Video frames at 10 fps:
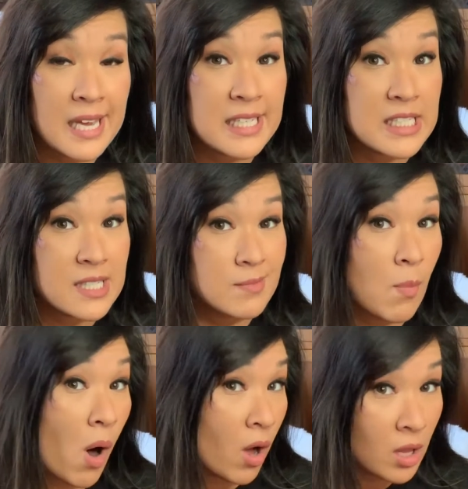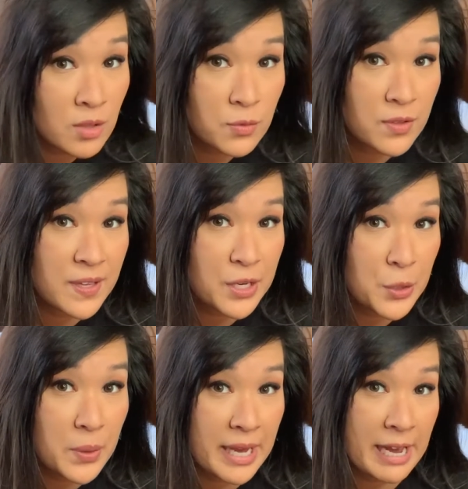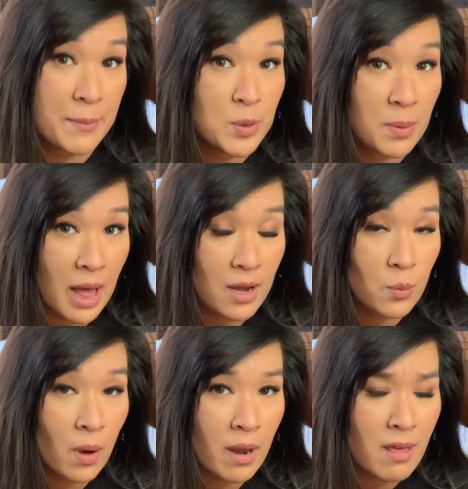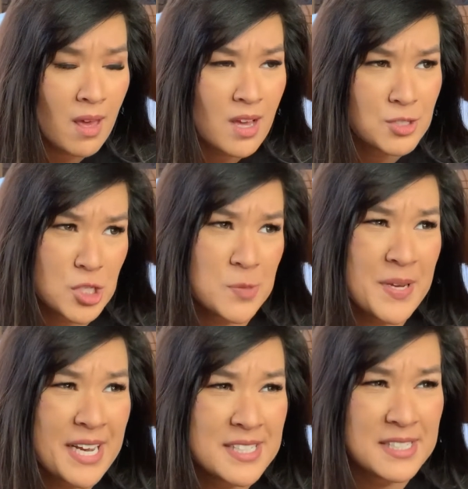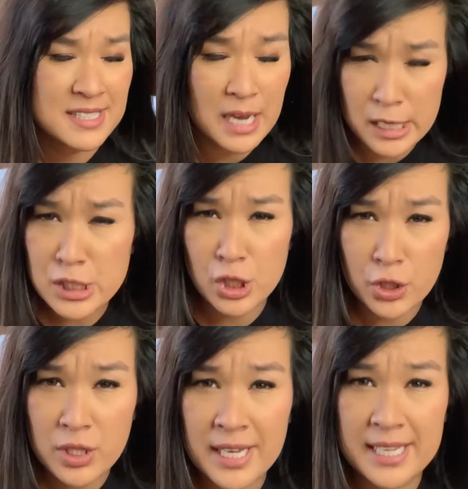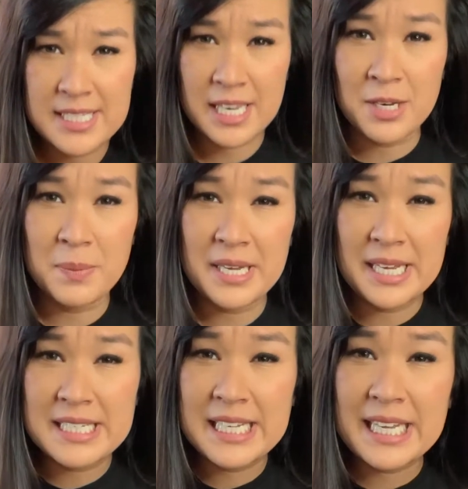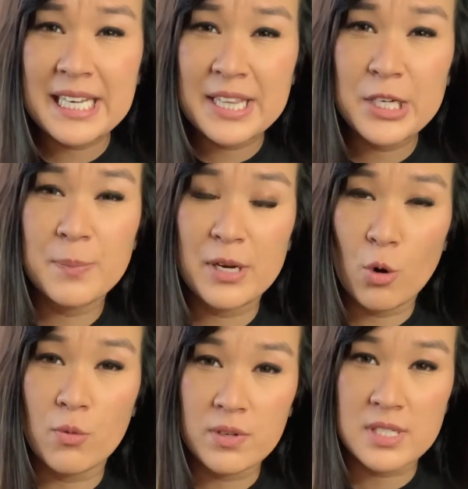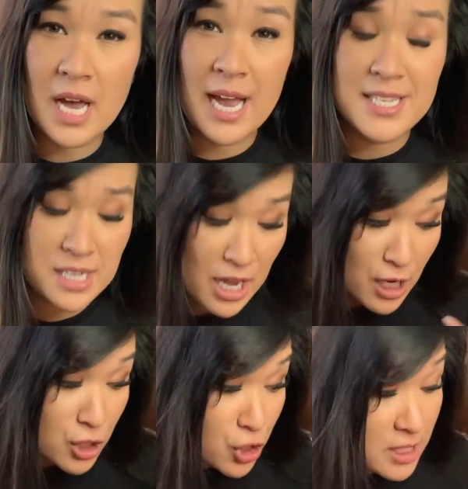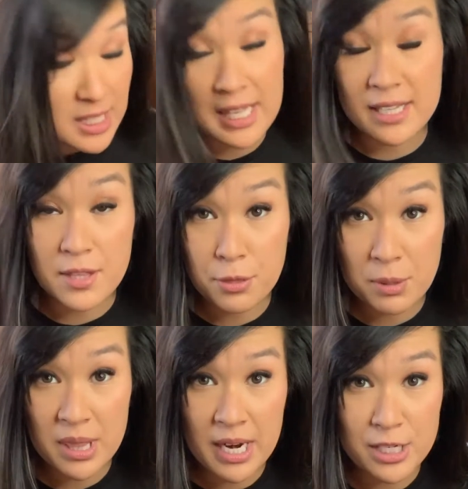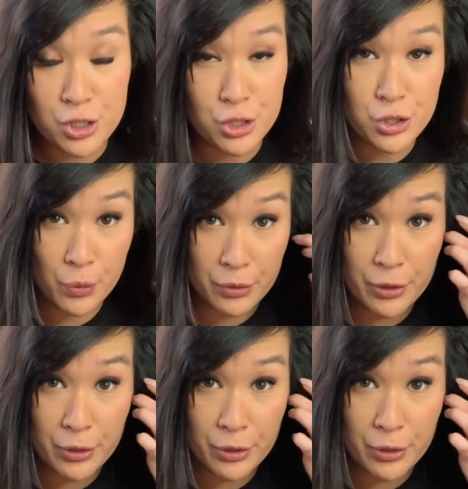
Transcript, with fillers: a small for the new camo black one, just because it does look like it's gonna be a teeny little bit oversized, just like the three that I just showed